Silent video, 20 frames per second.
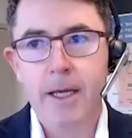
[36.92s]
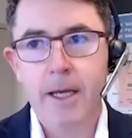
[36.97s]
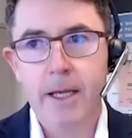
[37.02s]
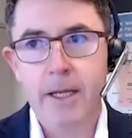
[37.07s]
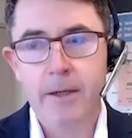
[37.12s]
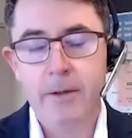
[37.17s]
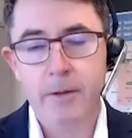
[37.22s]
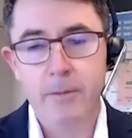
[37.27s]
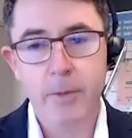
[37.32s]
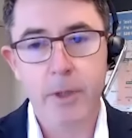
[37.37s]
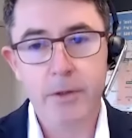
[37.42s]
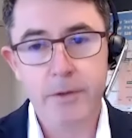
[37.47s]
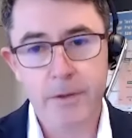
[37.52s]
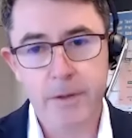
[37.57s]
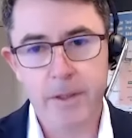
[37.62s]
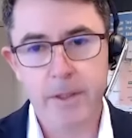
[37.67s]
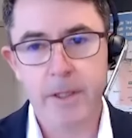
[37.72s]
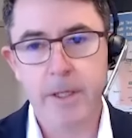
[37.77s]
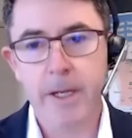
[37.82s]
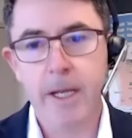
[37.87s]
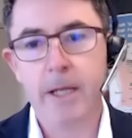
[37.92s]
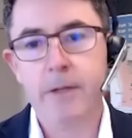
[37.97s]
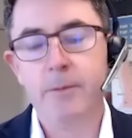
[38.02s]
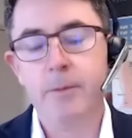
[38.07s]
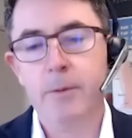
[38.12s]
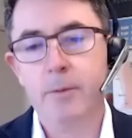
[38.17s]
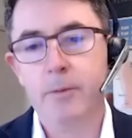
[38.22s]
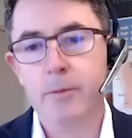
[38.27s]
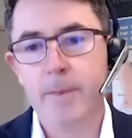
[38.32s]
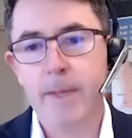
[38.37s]
and most of the
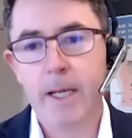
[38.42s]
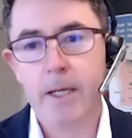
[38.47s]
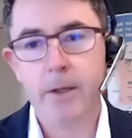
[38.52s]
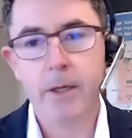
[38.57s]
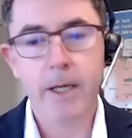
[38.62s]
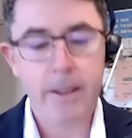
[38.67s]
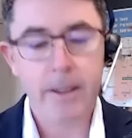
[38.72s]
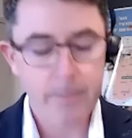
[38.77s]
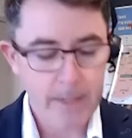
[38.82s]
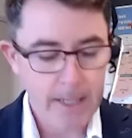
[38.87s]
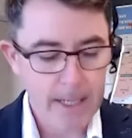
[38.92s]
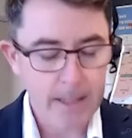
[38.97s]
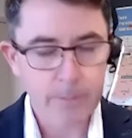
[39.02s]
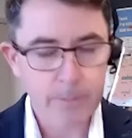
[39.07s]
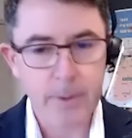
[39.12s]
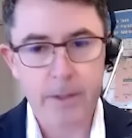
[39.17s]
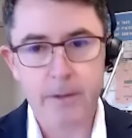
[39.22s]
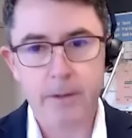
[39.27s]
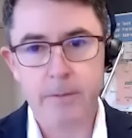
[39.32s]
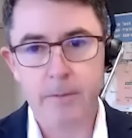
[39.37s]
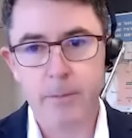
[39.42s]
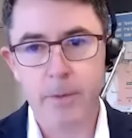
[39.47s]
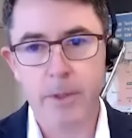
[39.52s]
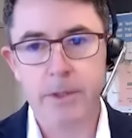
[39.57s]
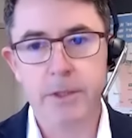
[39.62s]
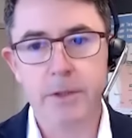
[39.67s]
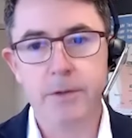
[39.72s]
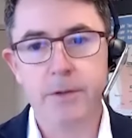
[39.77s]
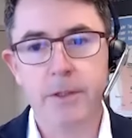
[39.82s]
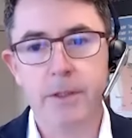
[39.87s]
announcement was about ironbark, but but
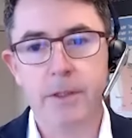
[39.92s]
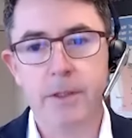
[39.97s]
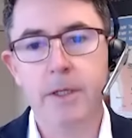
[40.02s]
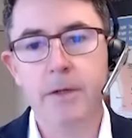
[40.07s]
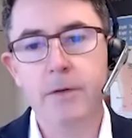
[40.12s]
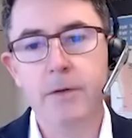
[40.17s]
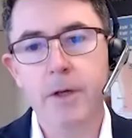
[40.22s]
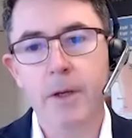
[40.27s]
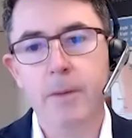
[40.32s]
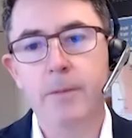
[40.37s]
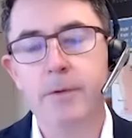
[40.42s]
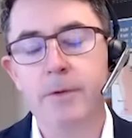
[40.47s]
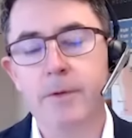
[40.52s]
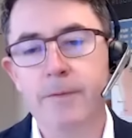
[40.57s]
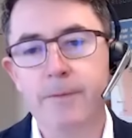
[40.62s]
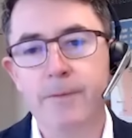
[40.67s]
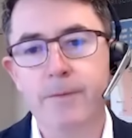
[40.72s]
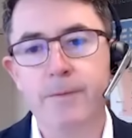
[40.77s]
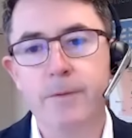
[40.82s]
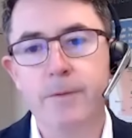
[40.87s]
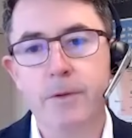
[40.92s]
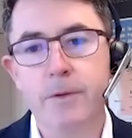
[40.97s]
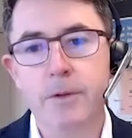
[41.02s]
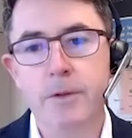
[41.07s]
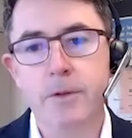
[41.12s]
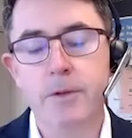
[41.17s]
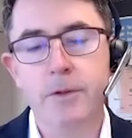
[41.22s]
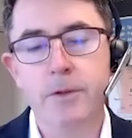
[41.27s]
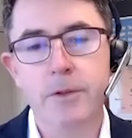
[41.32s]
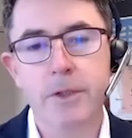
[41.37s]
just hmm. in terms of
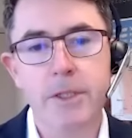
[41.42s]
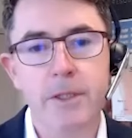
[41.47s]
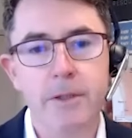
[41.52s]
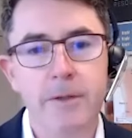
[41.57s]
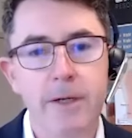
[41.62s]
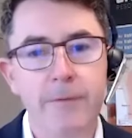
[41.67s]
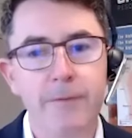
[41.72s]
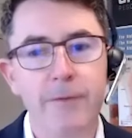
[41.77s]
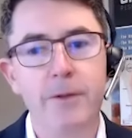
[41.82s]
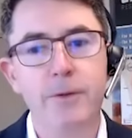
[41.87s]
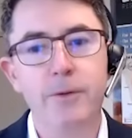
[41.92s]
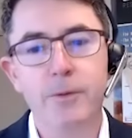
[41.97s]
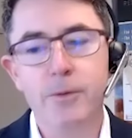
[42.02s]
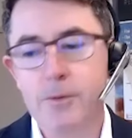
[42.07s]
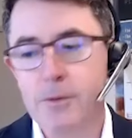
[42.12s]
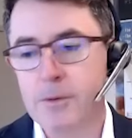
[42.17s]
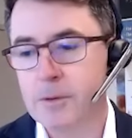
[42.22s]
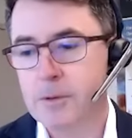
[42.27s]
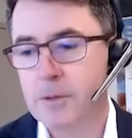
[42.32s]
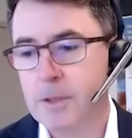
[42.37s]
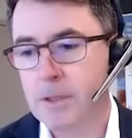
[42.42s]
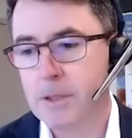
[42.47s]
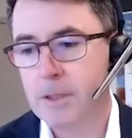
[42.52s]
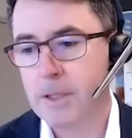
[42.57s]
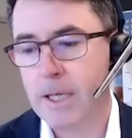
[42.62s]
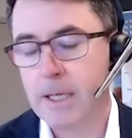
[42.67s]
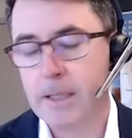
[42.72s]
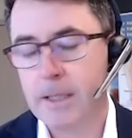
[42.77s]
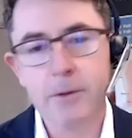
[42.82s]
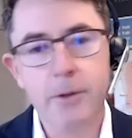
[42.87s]
geographical
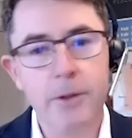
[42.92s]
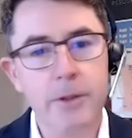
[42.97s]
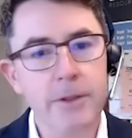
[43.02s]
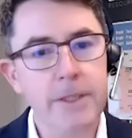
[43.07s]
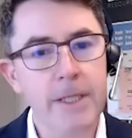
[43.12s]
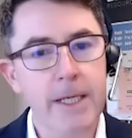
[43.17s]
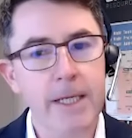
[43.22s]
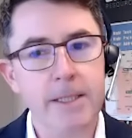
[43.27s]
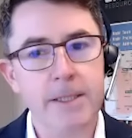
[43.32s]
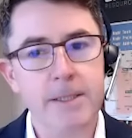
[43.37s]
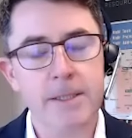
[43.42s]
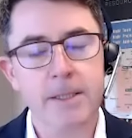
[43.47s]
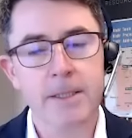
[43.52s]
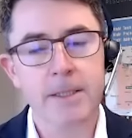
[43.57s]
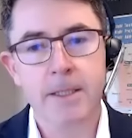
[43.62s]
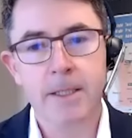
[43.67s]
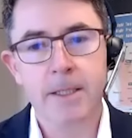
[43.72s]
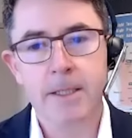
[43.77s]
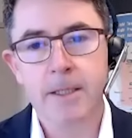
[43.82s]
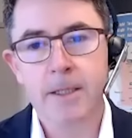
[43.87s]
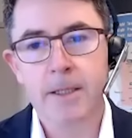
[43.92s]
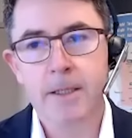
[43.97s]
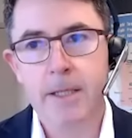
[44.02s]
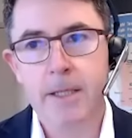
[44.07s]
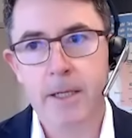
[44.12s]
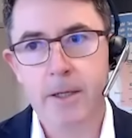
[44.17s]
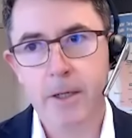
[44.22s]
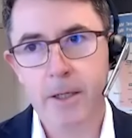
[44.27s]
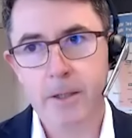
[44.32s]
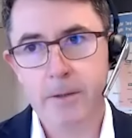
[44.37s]
uh, context,
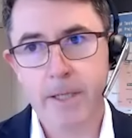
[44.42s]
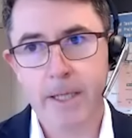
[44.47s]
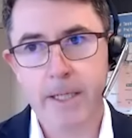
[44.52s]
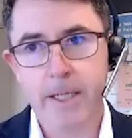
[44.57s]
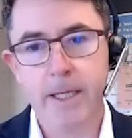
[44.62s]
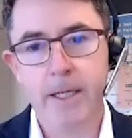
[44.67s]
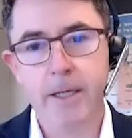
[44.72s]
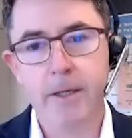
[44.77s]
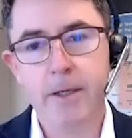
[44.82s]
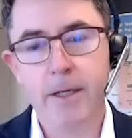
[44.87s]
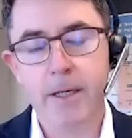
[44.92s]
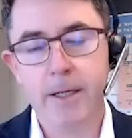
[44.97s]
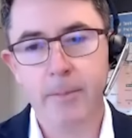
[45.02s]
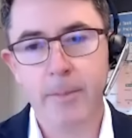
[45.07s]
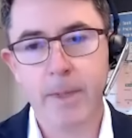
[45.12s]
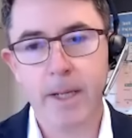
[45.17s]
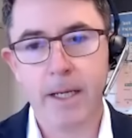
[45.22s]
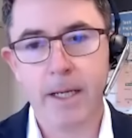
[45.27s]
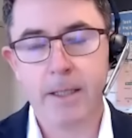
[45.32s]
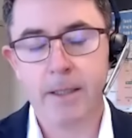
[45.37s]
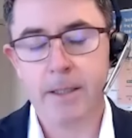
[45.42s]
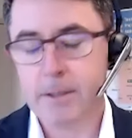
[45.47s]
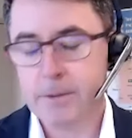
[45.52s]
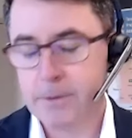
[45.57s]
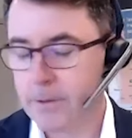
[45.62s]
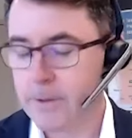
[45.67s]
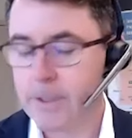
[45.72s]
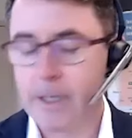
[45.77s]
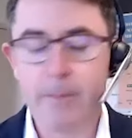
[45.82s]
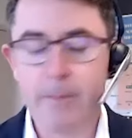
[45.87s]
that high grade headed ironbark, uh,
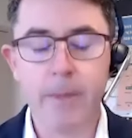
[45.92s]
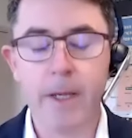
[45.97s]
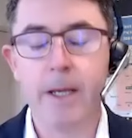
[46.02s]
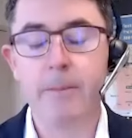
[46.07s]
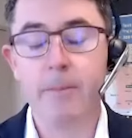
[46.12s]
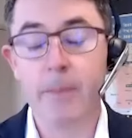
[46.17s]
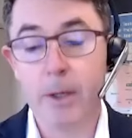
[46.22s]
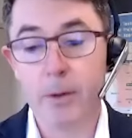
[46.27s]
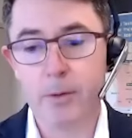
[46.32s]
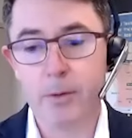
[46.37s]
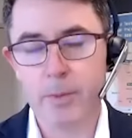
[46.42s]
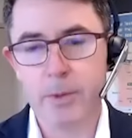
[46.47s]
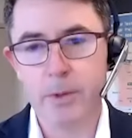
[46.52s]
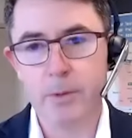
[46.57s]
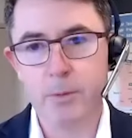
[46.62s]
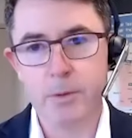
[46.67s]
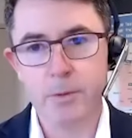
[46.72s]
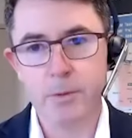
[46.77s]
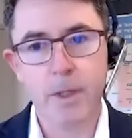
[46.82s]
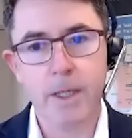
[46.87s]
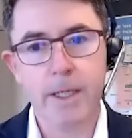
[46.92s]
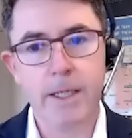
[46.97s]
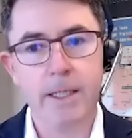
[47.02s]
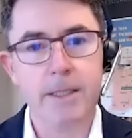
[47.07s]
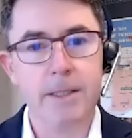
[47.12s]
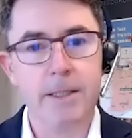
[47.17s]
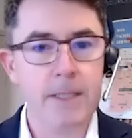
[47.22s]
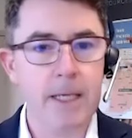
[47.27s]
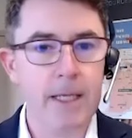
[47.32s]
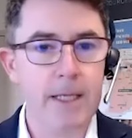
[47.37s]
sorry, at, at Mulga Bill was right at
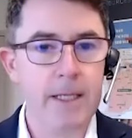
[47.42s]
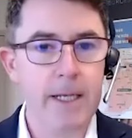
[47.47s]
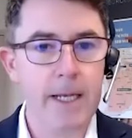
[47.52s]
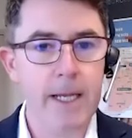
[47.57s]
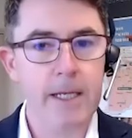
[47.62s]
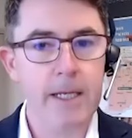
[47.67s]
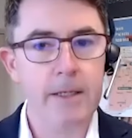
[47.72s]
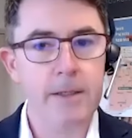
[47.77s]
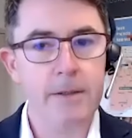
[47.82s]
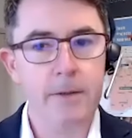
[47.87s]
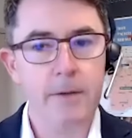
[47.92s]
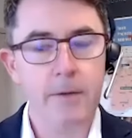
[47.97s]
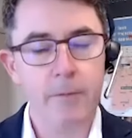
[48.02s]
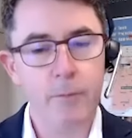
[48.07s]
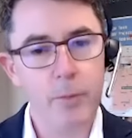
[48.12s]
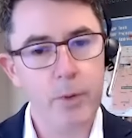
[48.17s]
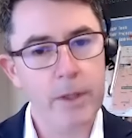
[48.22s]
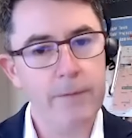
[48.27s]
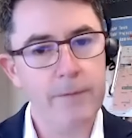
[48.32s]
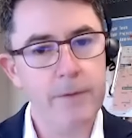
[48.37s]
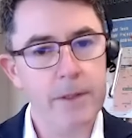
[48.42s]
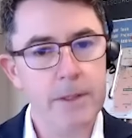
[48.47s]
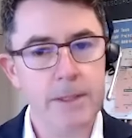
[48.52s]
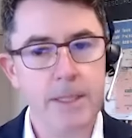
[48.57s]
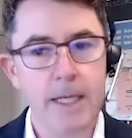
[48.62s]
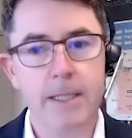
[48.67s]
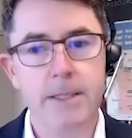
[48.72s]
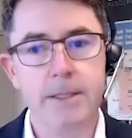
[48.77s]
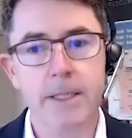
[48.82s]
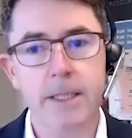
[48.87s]
the southern end of previous
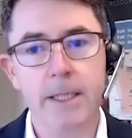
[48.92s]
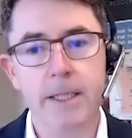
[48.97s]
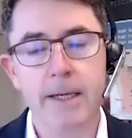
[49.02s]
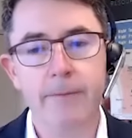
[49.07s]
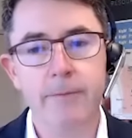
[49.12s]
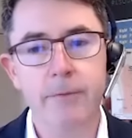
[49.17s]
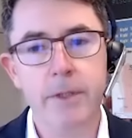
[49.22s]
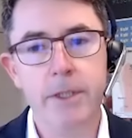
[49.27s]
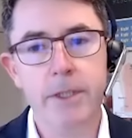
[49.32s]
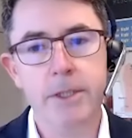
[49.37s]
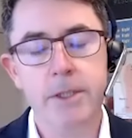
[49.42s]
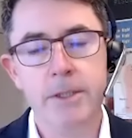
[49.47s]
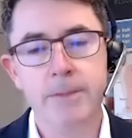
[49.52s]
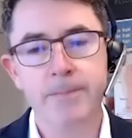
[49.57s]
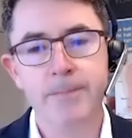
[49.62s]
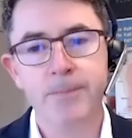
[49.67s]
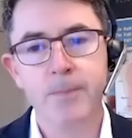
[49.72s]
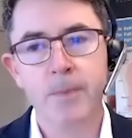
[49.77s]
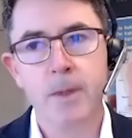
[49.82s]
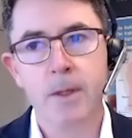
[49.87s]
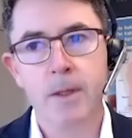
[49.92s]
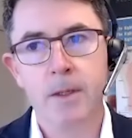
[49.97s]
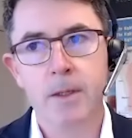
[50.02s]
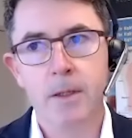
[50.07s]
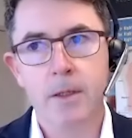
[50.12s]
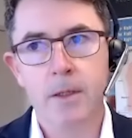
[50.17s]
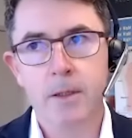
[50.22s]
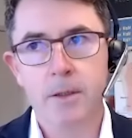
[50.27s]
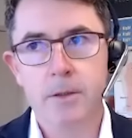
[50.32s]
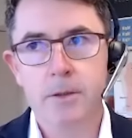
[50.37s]
RC coverage.
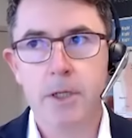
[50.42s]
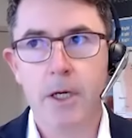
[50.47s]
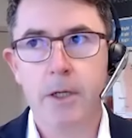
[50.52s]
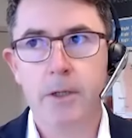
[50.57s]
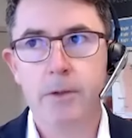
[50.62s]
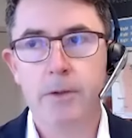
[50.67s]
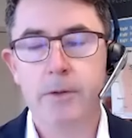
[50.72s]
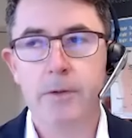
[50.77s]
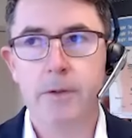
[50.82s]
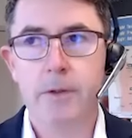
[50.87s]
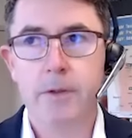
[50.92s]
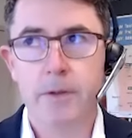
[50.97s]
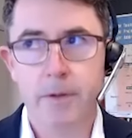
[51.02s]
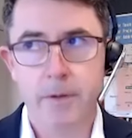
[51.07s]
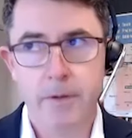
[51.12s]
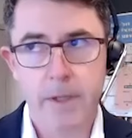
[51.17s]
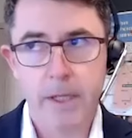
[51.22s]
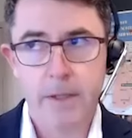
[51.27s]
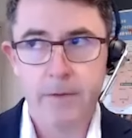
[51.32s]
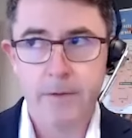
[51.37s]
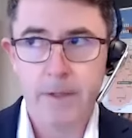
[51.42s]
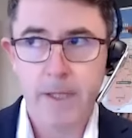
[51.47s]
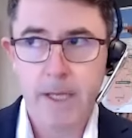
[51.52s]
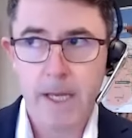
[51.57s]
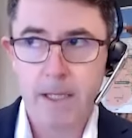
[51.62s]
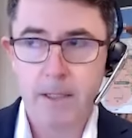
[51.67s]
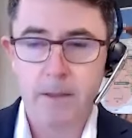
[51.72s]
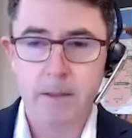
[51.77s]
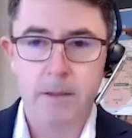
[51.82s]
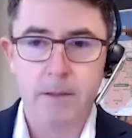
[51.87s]
So that's
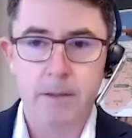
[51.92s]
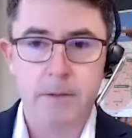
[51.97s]
that.